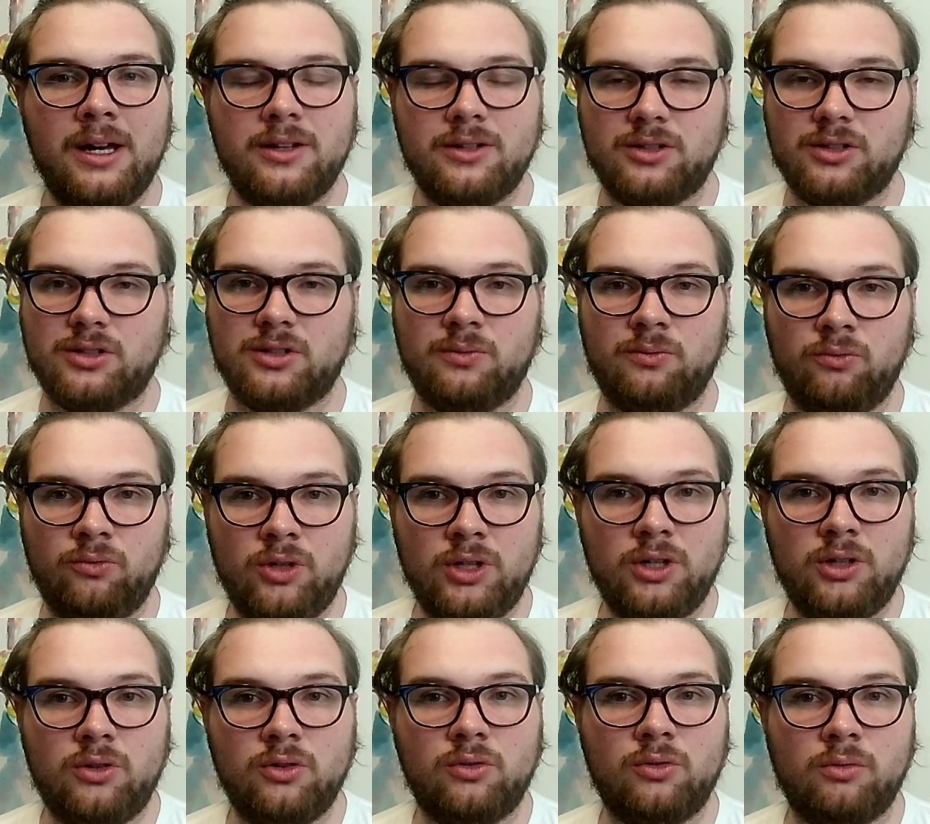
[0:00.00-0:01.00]
It's got some
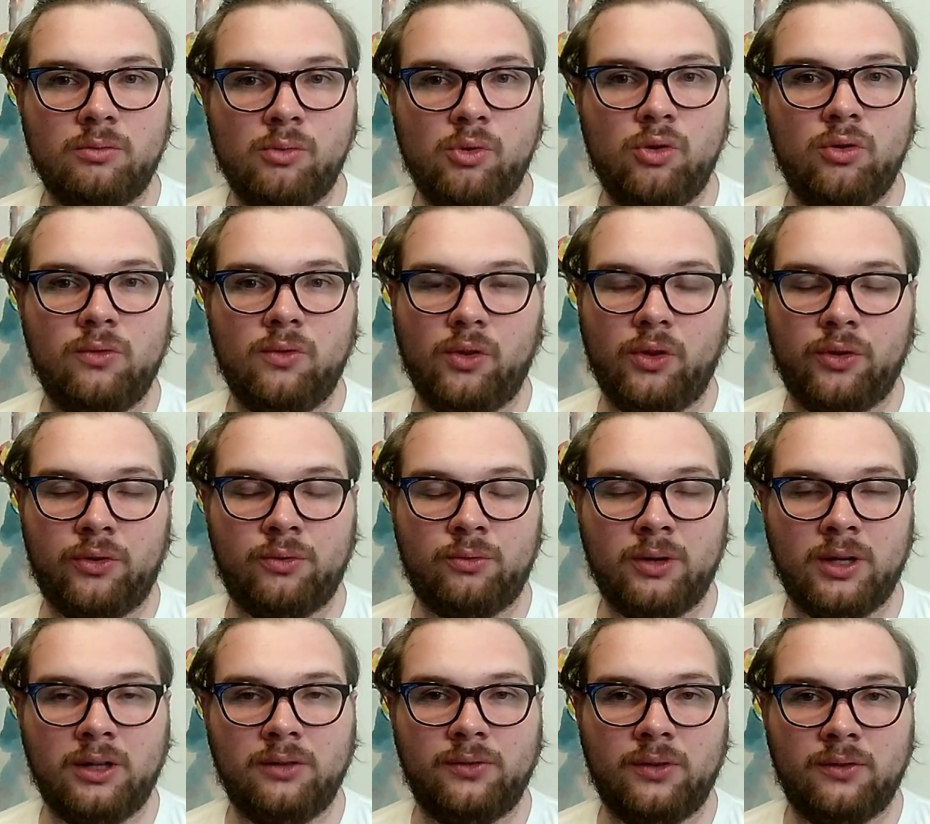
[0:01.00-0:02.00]
really good removal that's
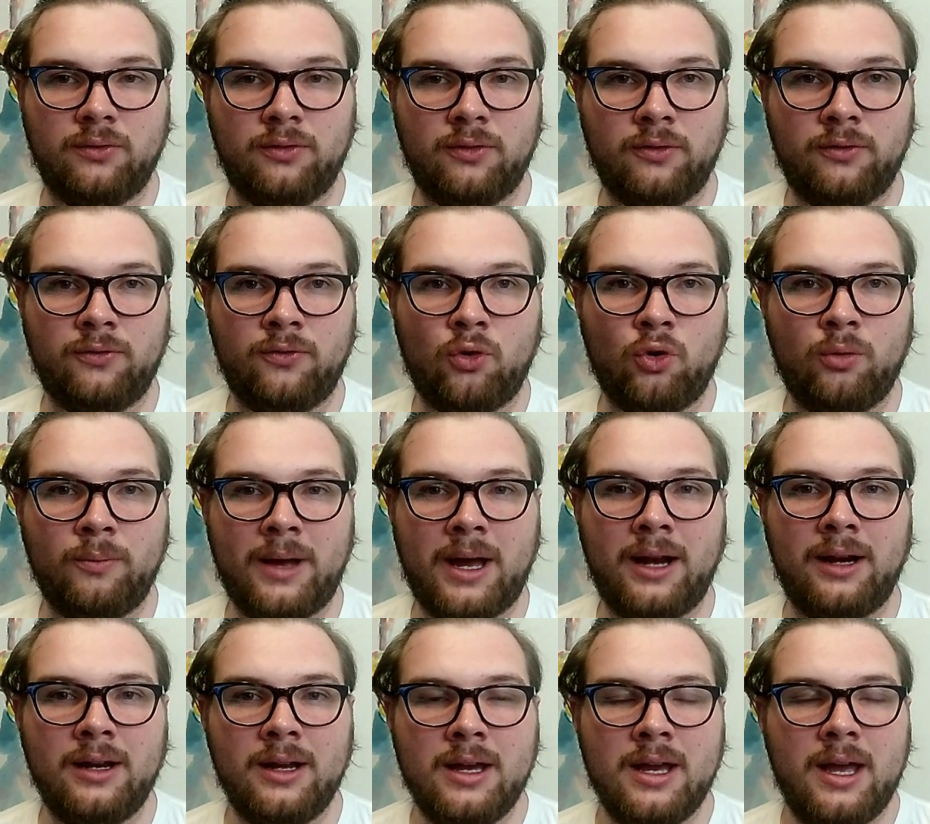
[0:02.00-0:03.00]
relevant for the
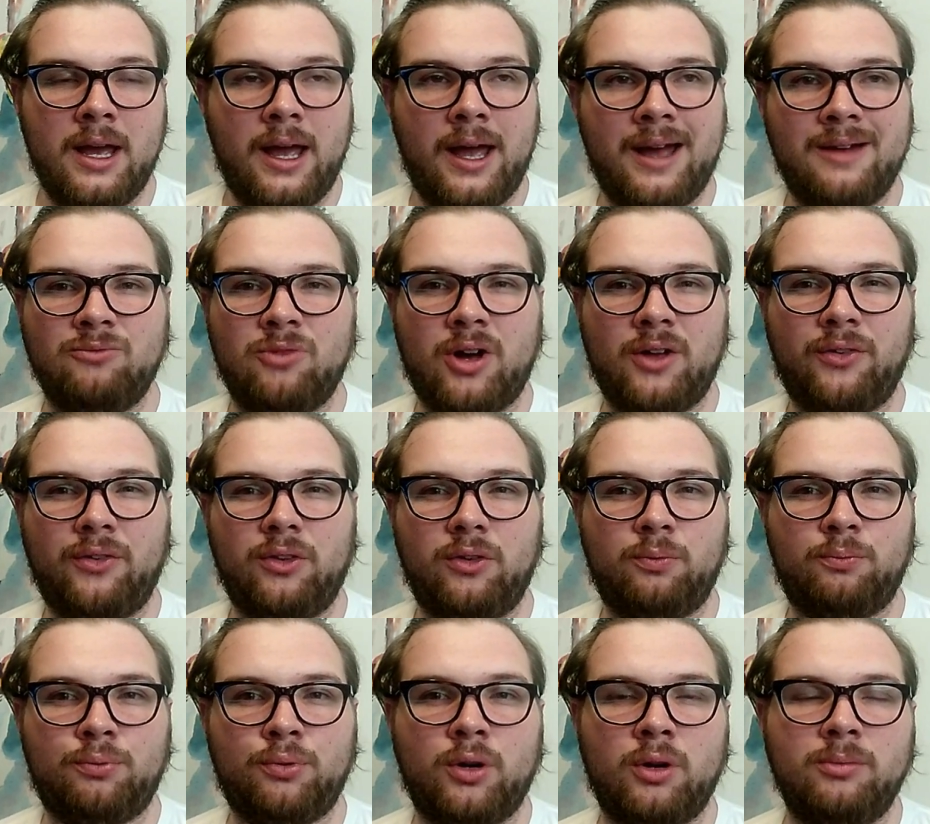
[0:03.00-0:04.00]
format, and whilst
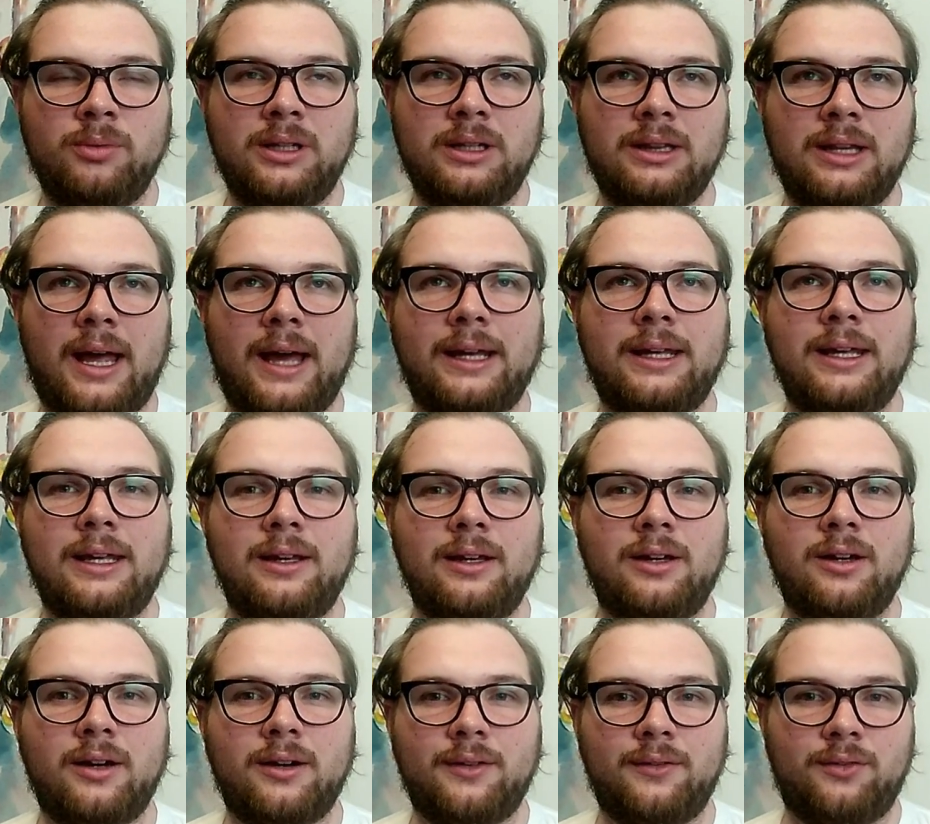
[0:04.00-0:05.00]
it's probably
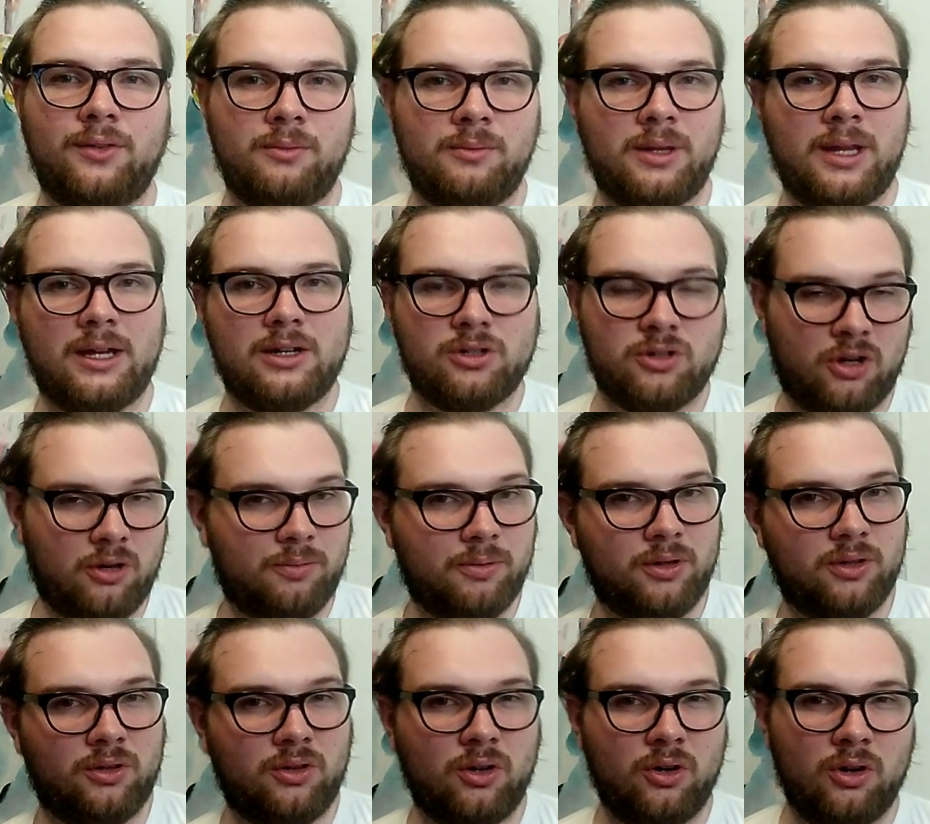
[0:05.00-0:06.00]
lacking kind of some of that
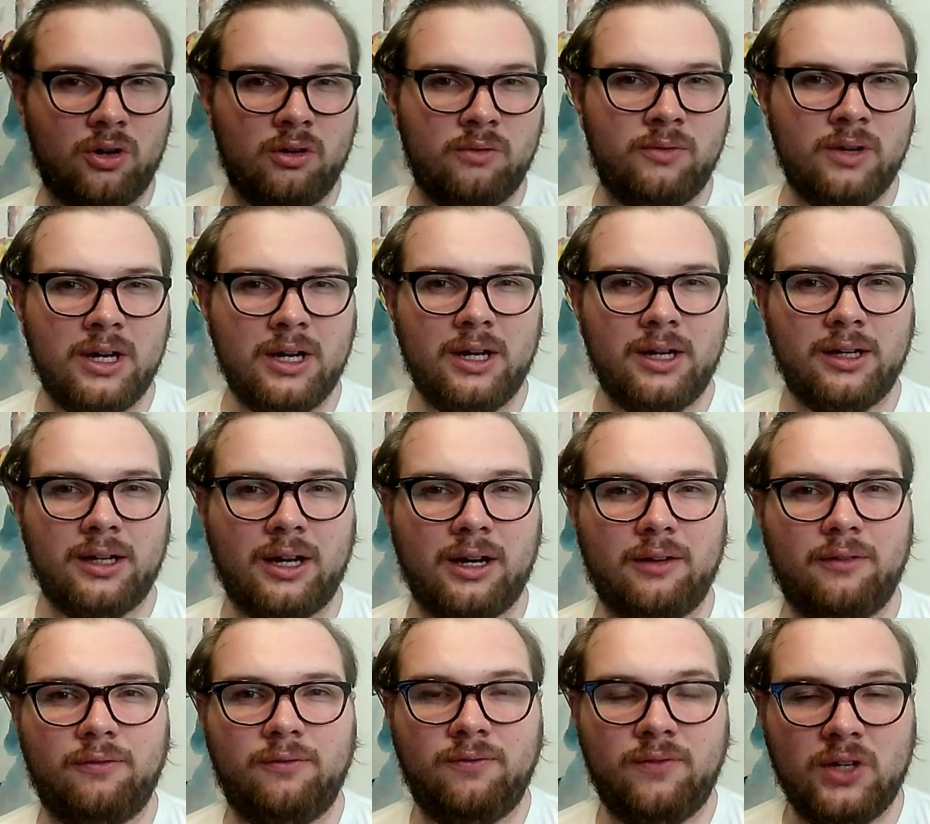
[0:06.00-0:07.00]
top-of-the-curve
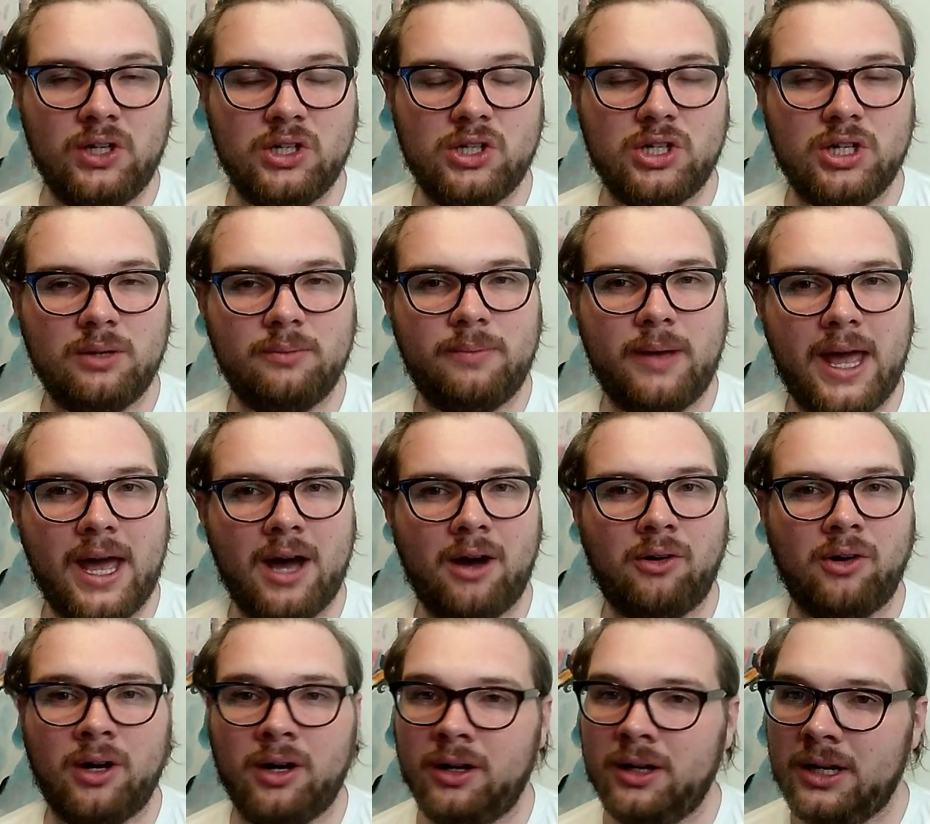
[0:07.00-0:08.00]
kind of finishing
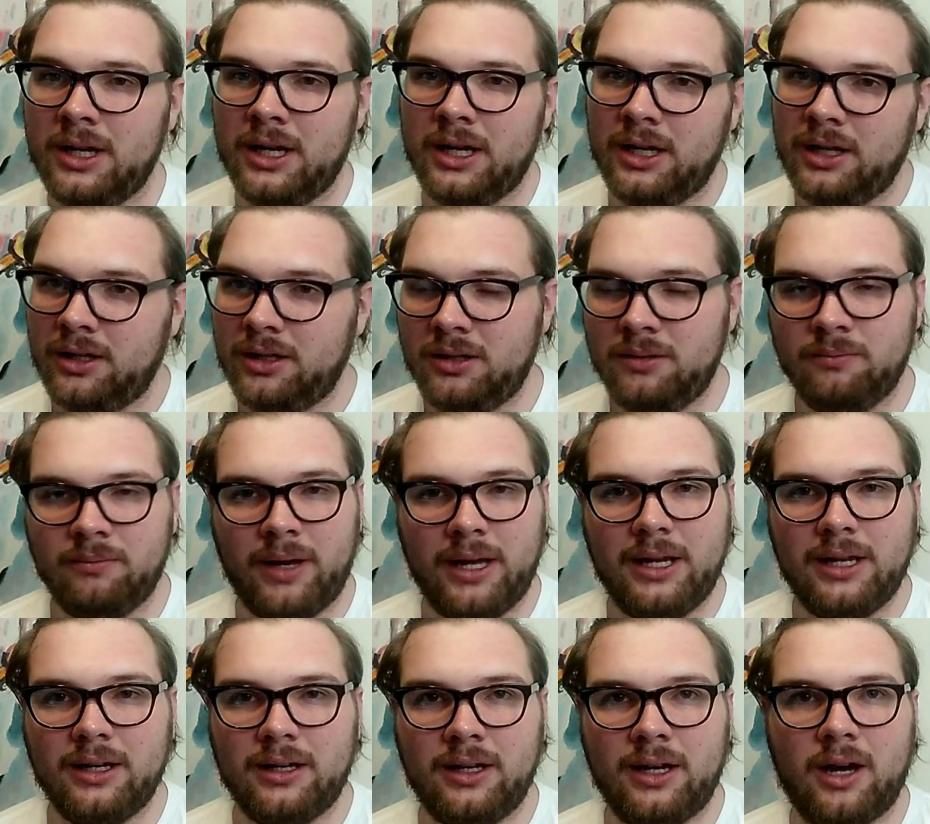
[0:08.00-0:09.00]
power, you
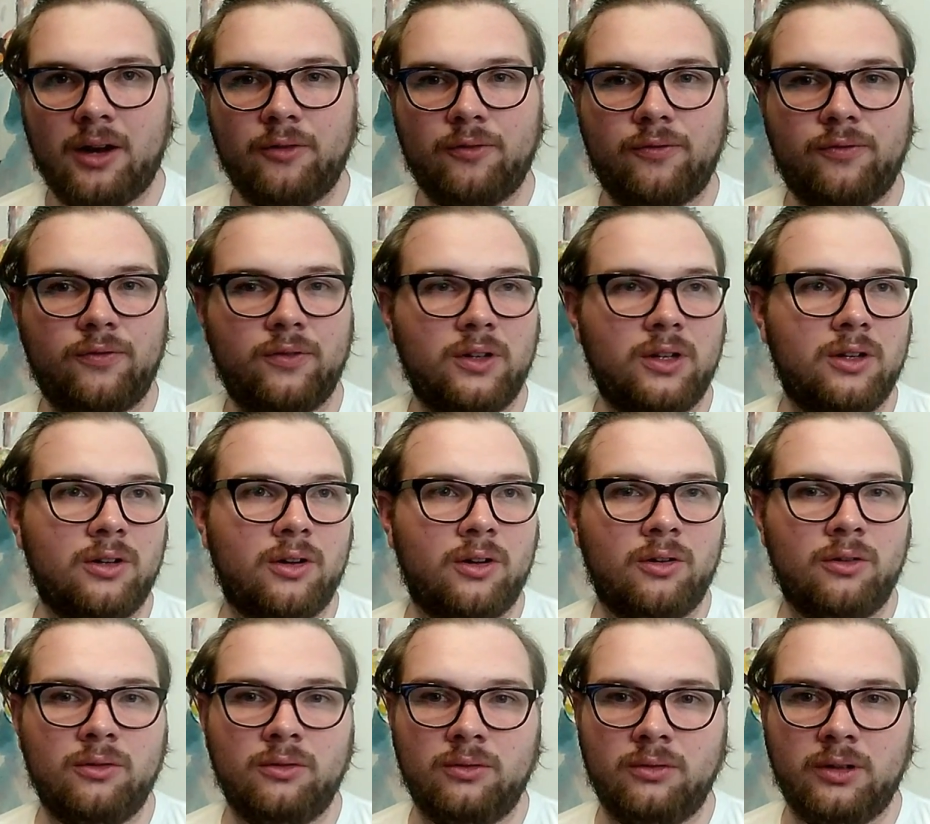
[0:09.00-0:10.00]
make enough, you
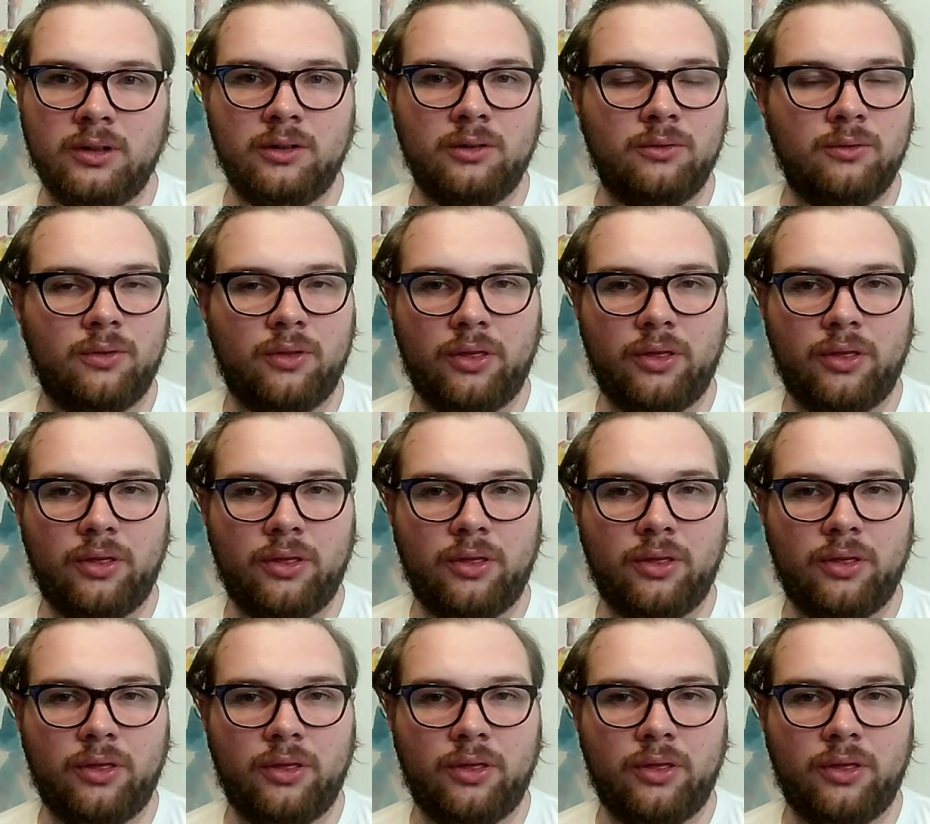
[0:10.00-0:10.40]
know, little